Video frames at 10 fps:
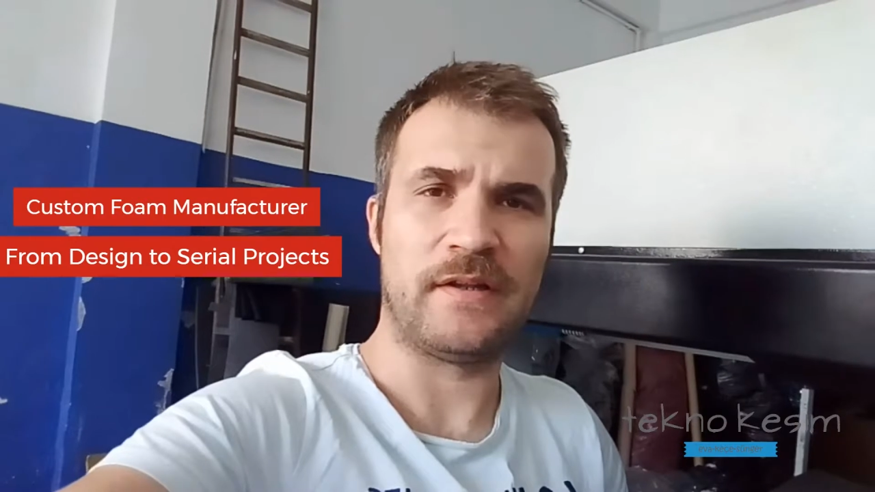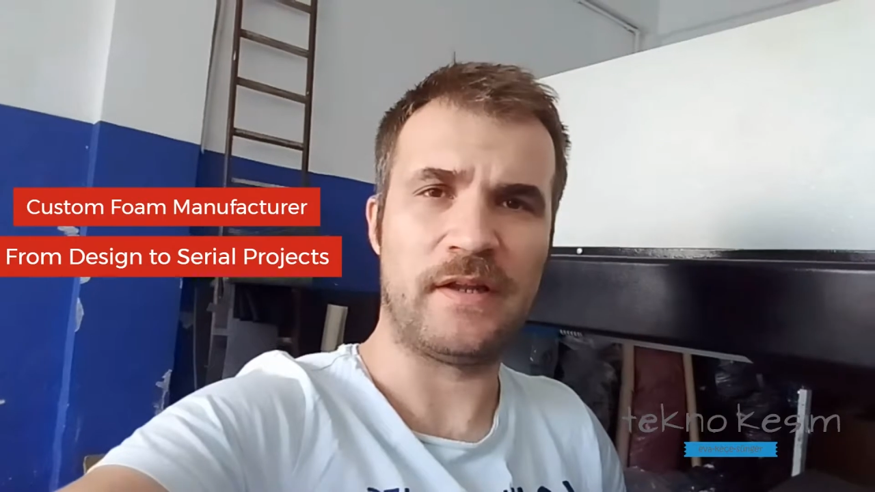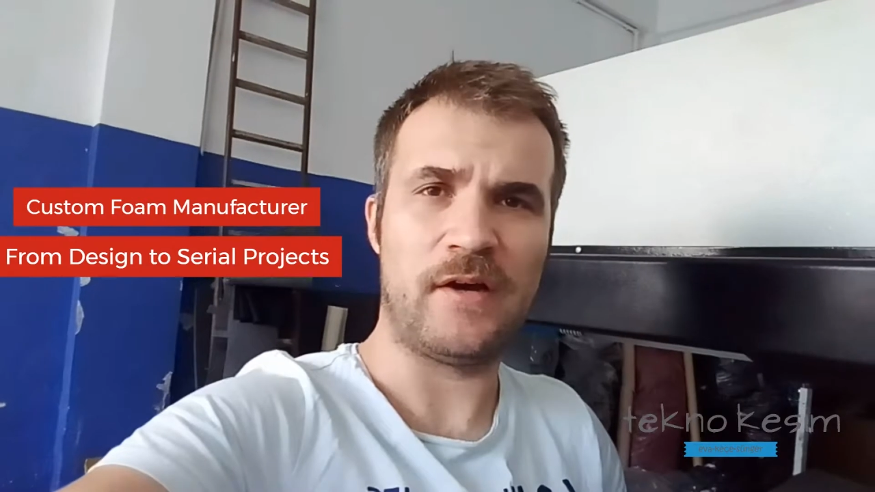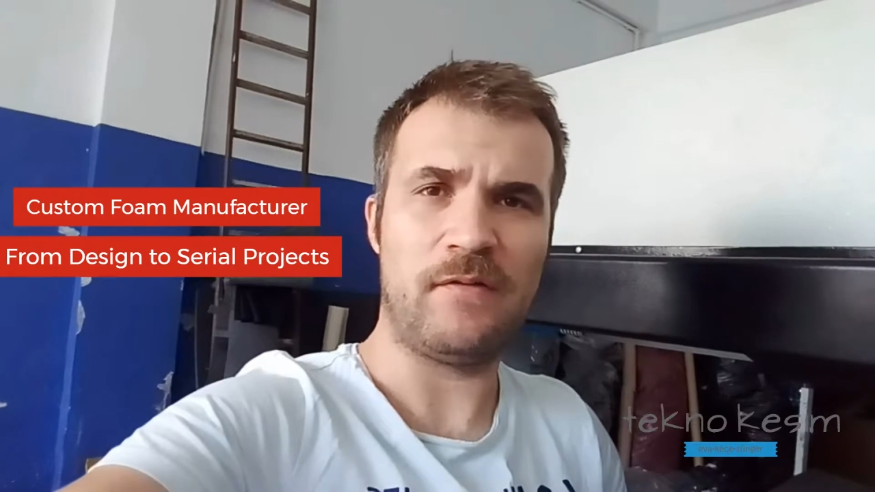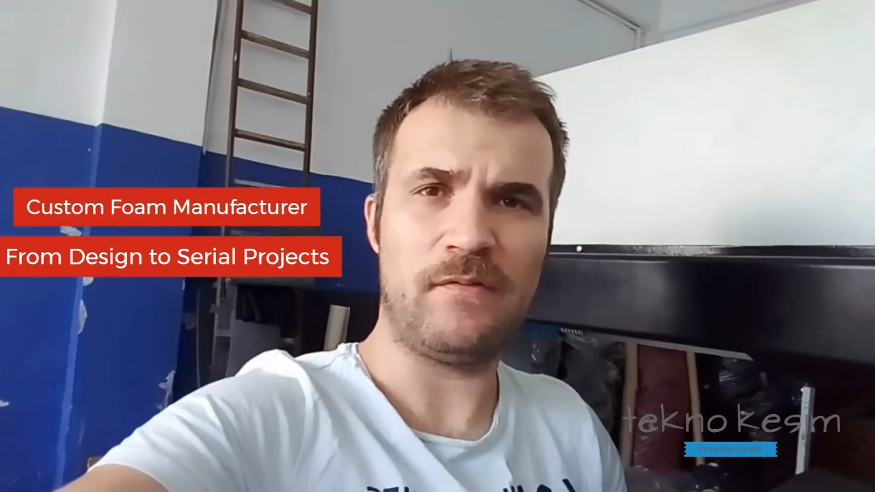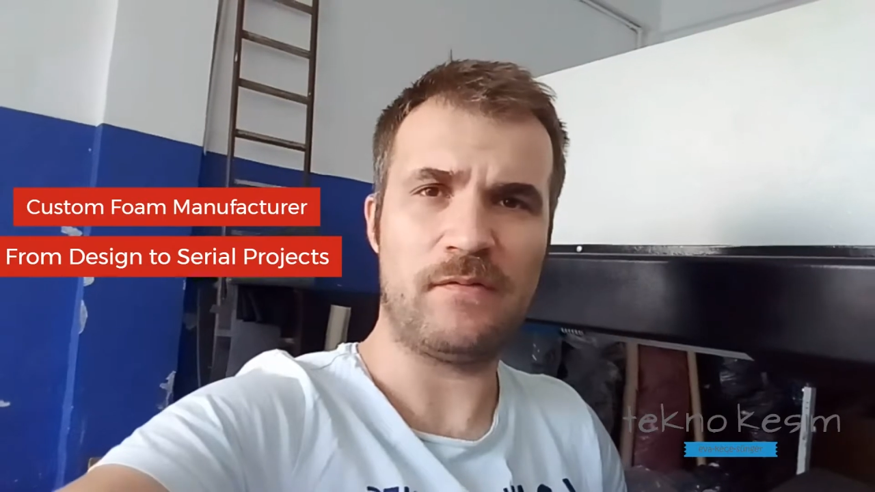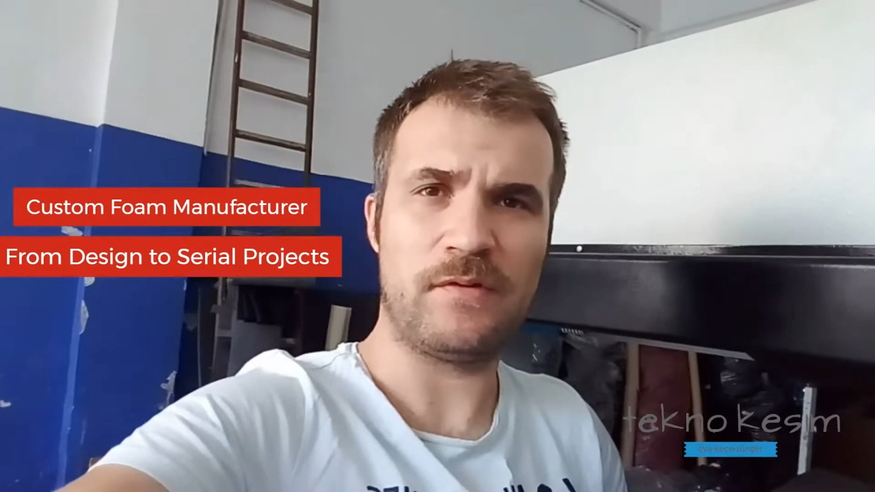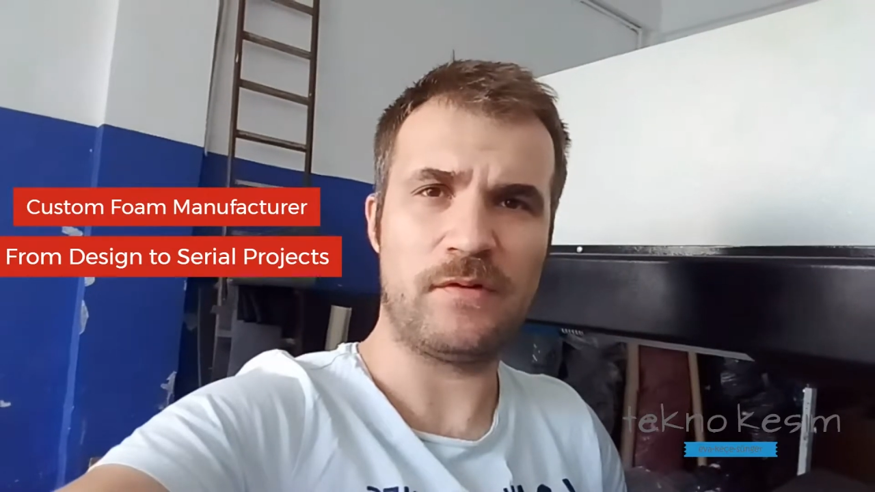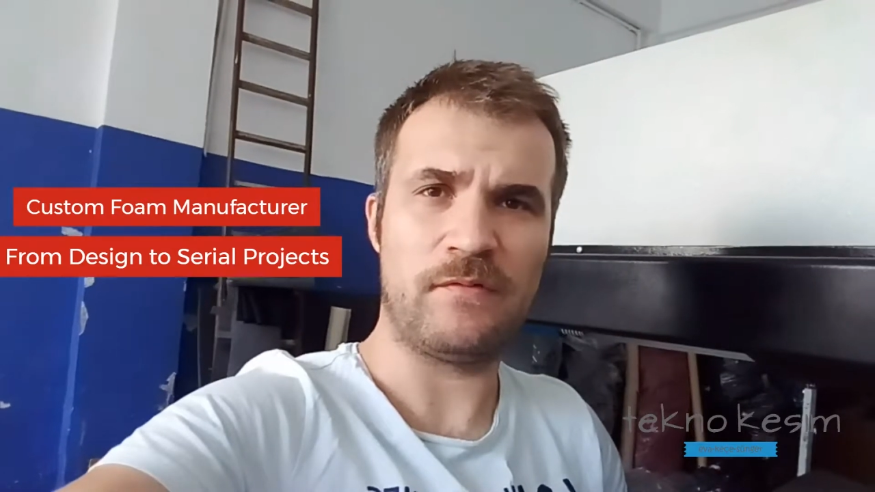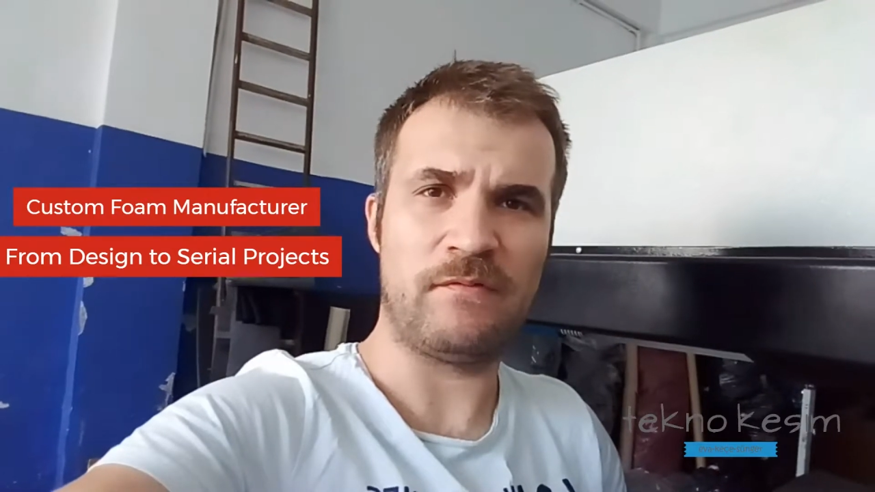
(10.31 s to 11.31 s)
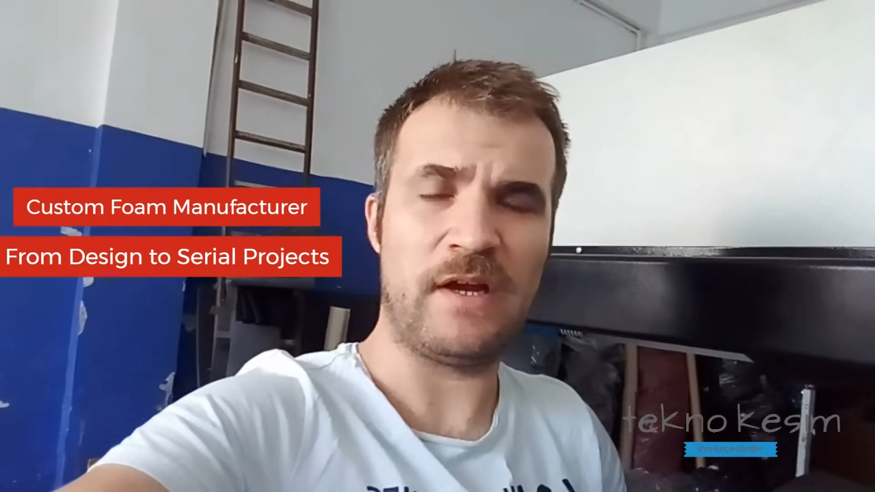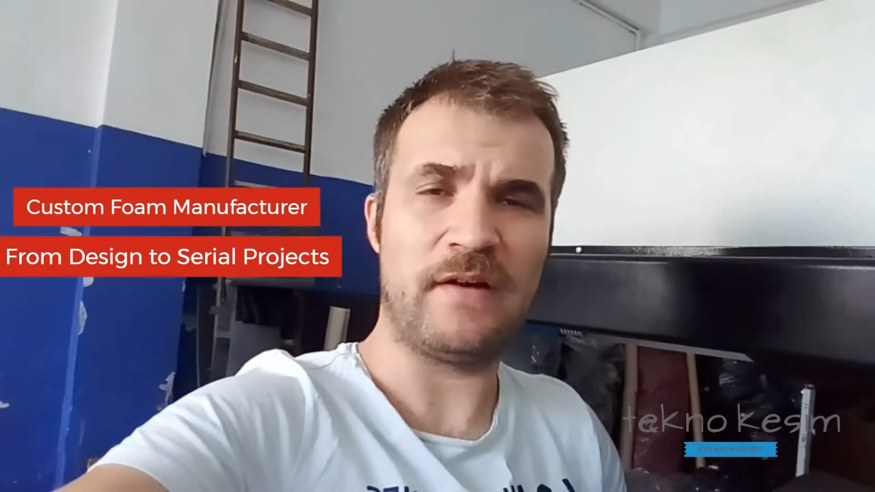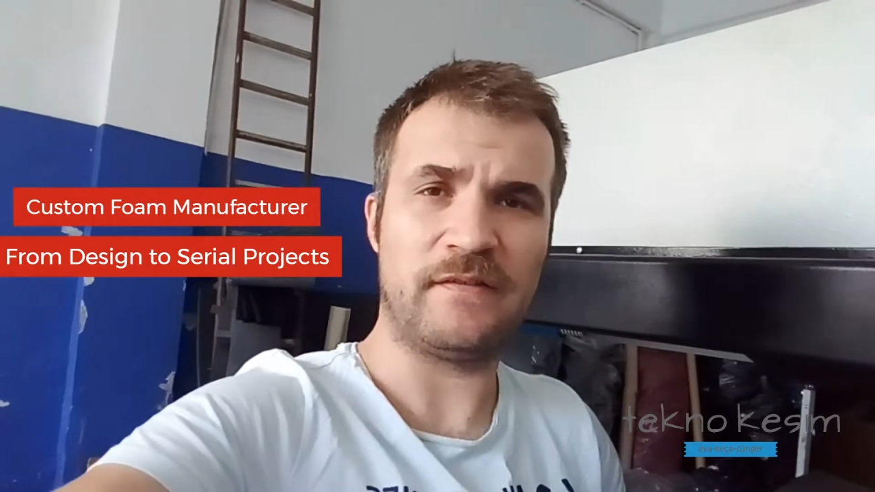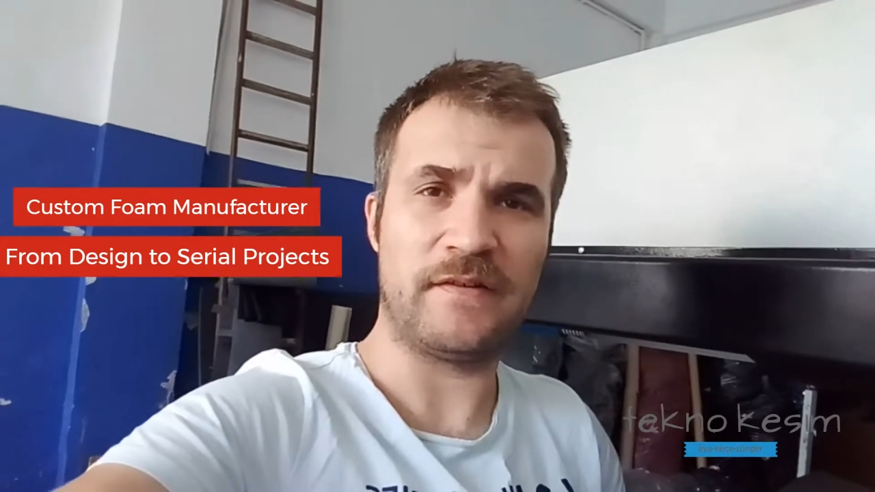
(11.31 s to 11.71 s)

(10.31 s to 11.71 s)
Now we are